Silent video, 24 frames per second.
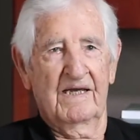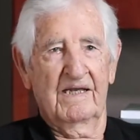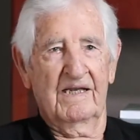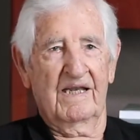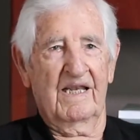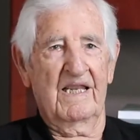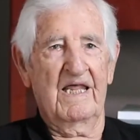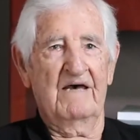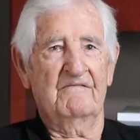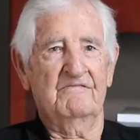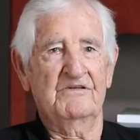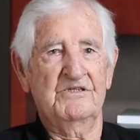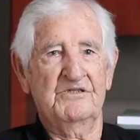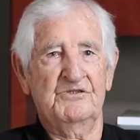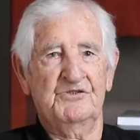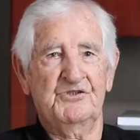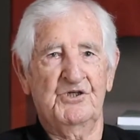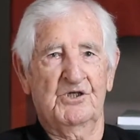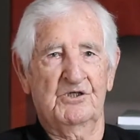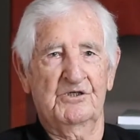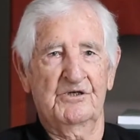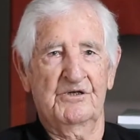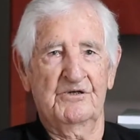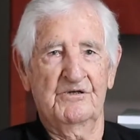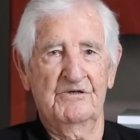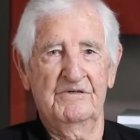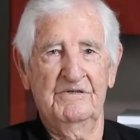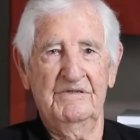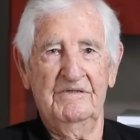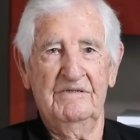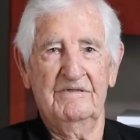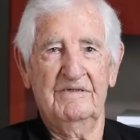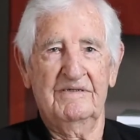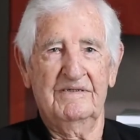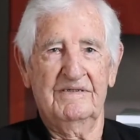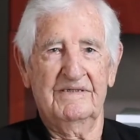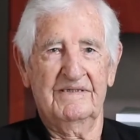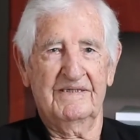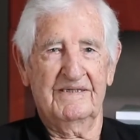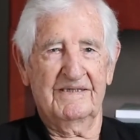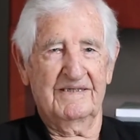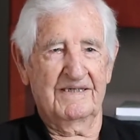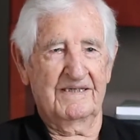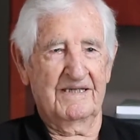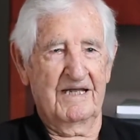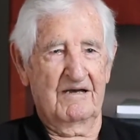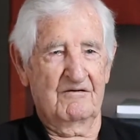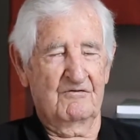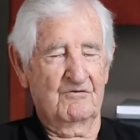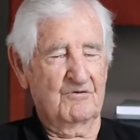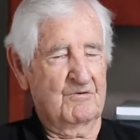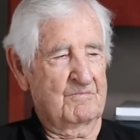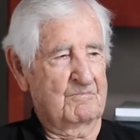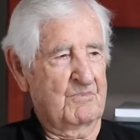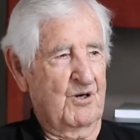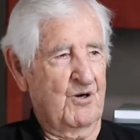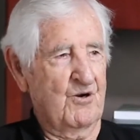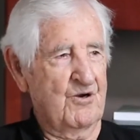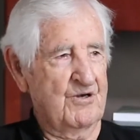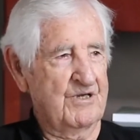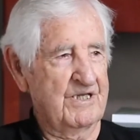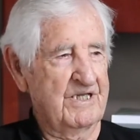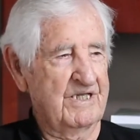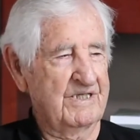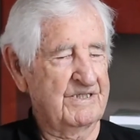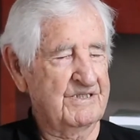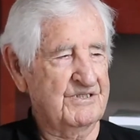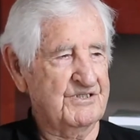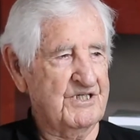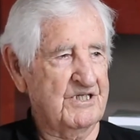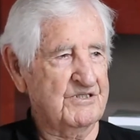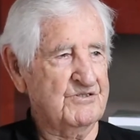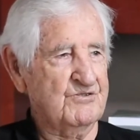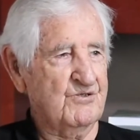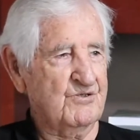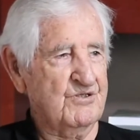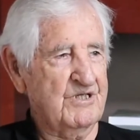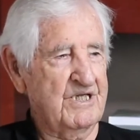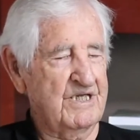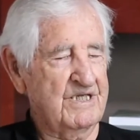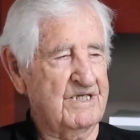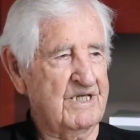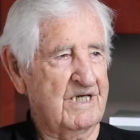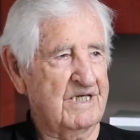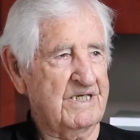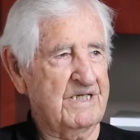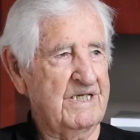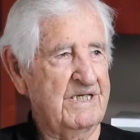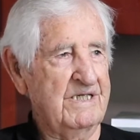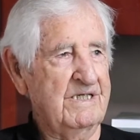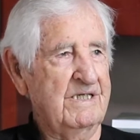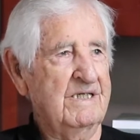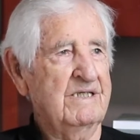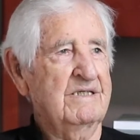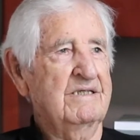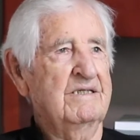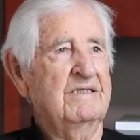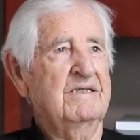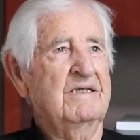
11 children that were born in central Kentucky.